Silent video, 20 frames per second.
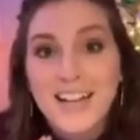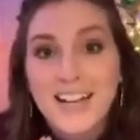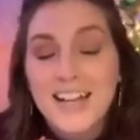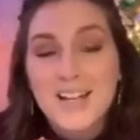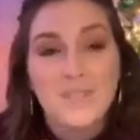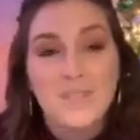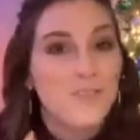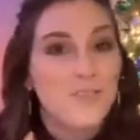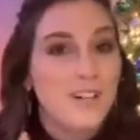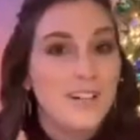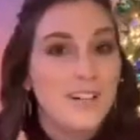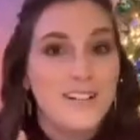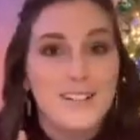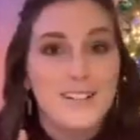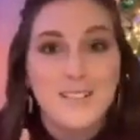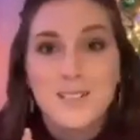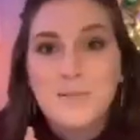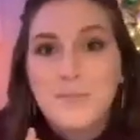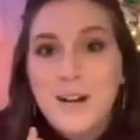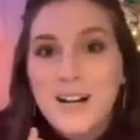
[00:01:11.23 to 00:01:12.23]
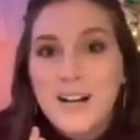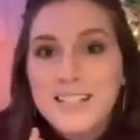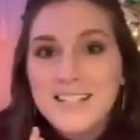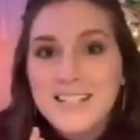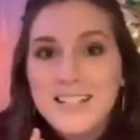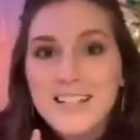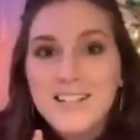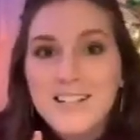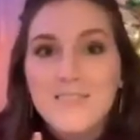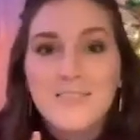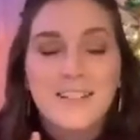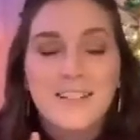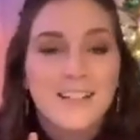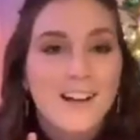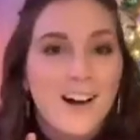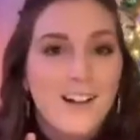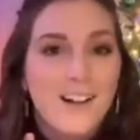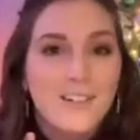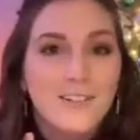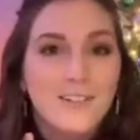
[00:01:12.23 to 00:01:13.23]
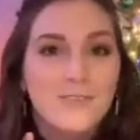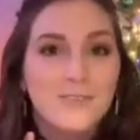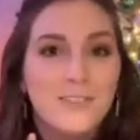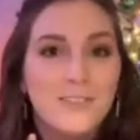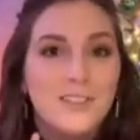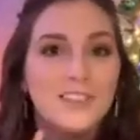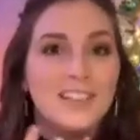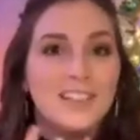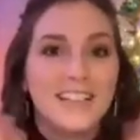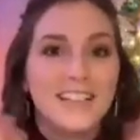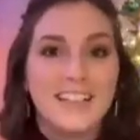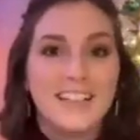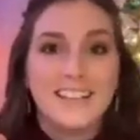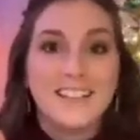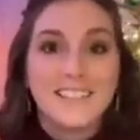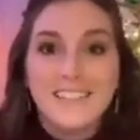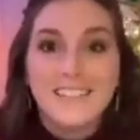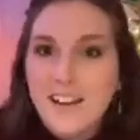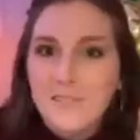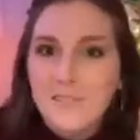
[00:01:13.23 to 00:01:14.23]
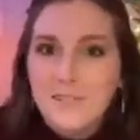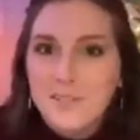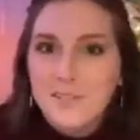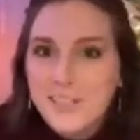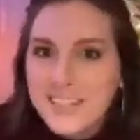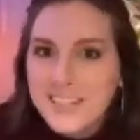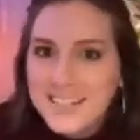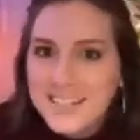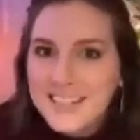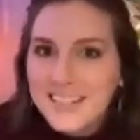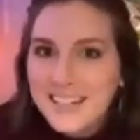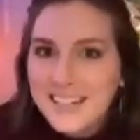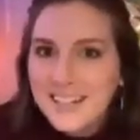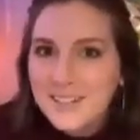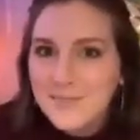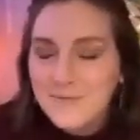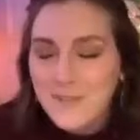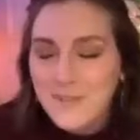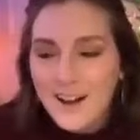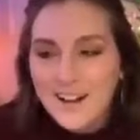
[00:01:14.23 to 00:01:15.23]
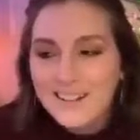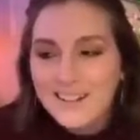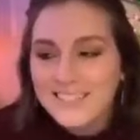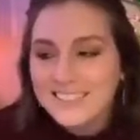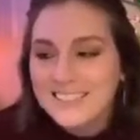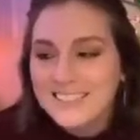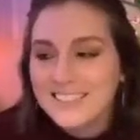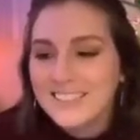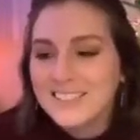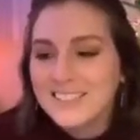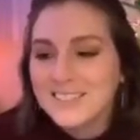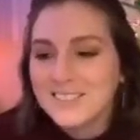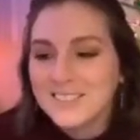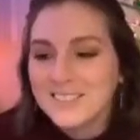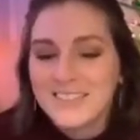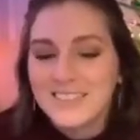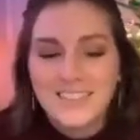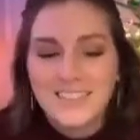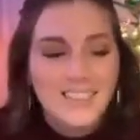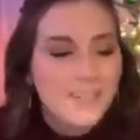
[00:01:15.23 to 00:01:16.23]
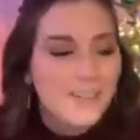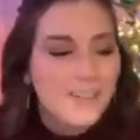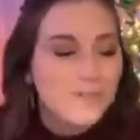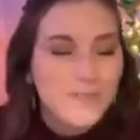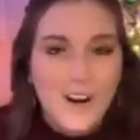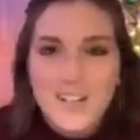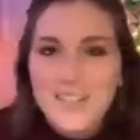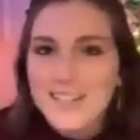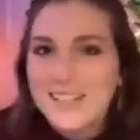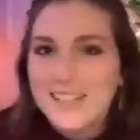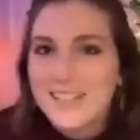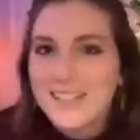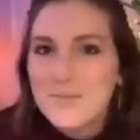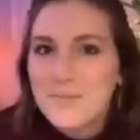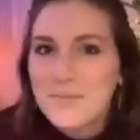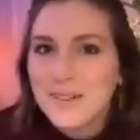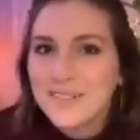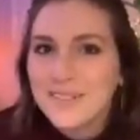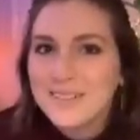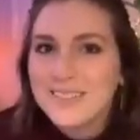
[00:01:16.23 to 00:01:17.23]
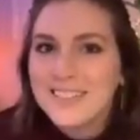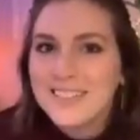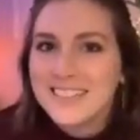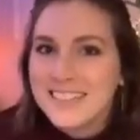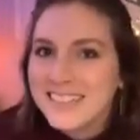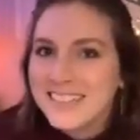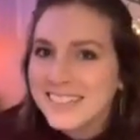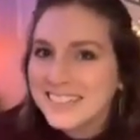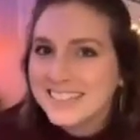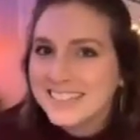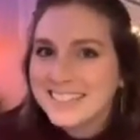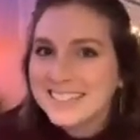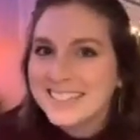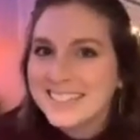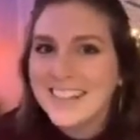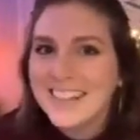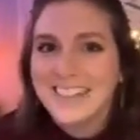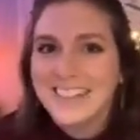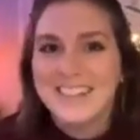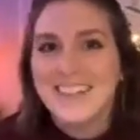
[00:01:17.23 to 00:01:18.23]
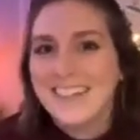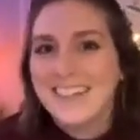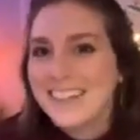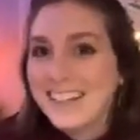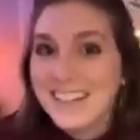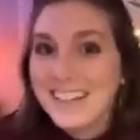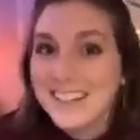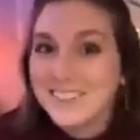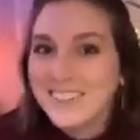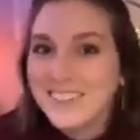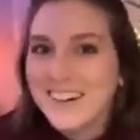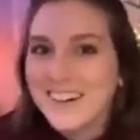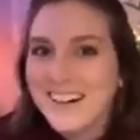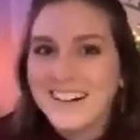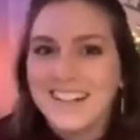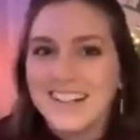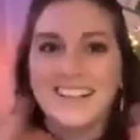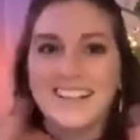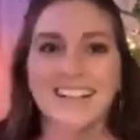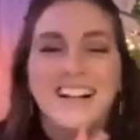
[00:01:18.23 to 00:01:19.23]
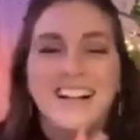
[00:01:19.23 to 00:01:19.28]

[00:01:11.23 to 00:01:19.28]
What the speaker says: It's very expressive and colorful, and I thought that would translate well to frosting and sprinkles. So here we are.